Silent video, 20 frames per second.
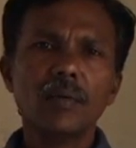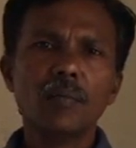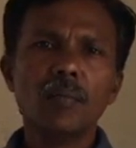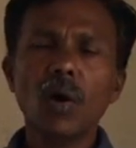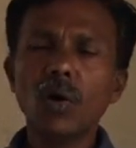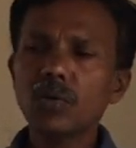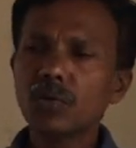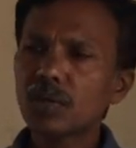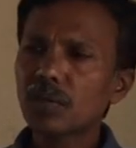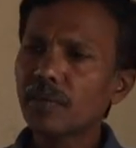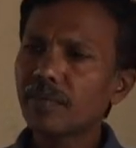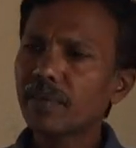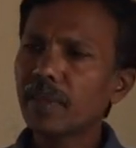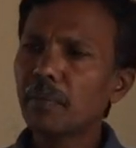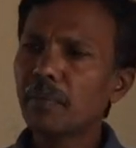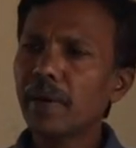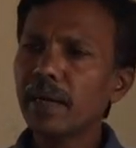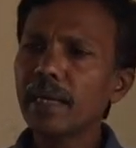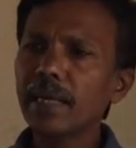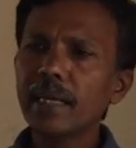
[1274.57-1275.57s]
Most of
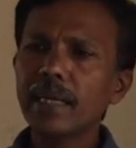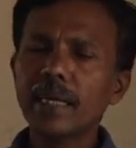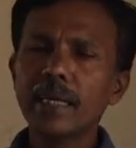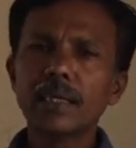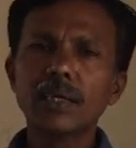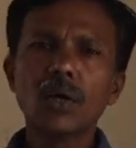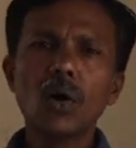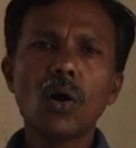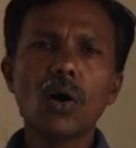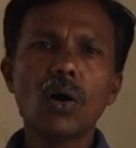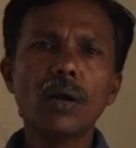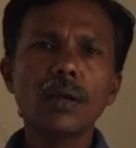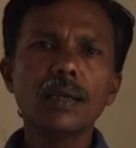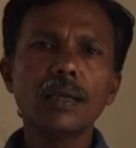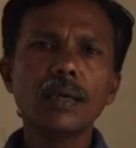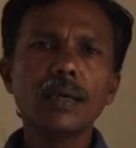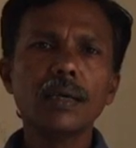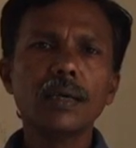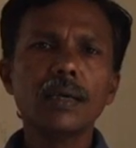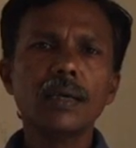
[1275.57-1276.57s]
the money get caught
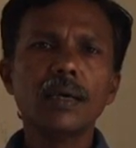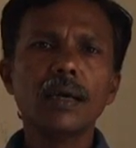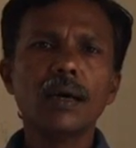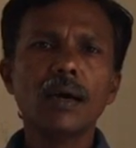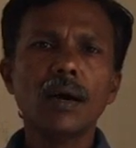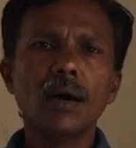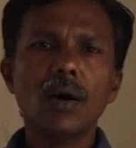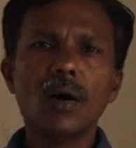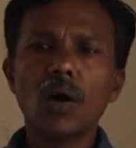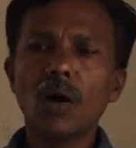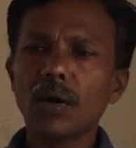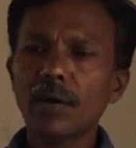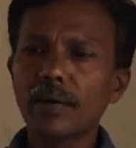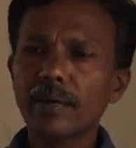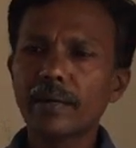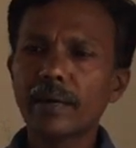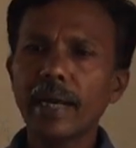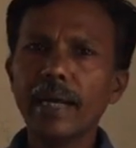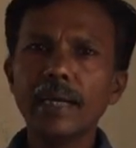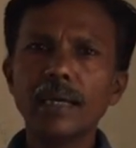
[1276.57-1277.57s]
or
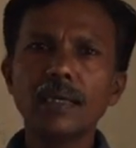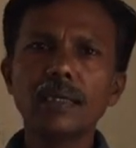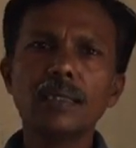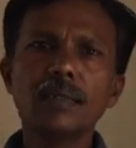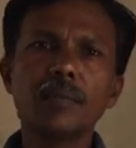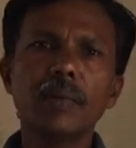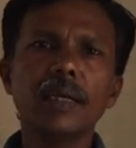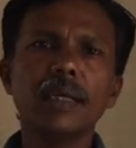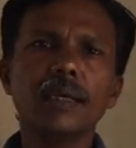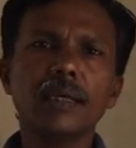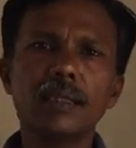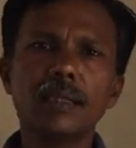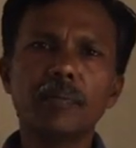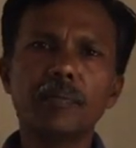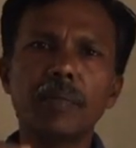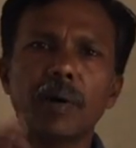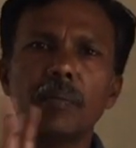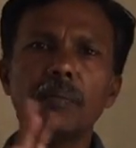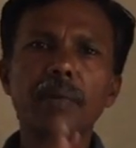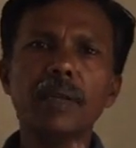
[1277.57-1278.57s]
traders' money, the
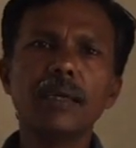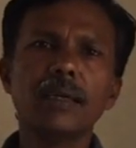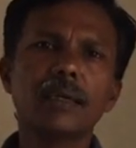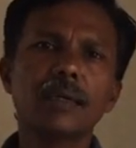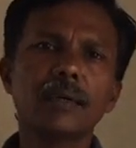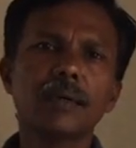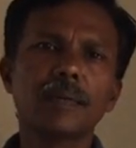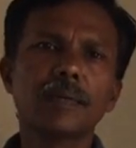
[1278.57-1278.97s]
public,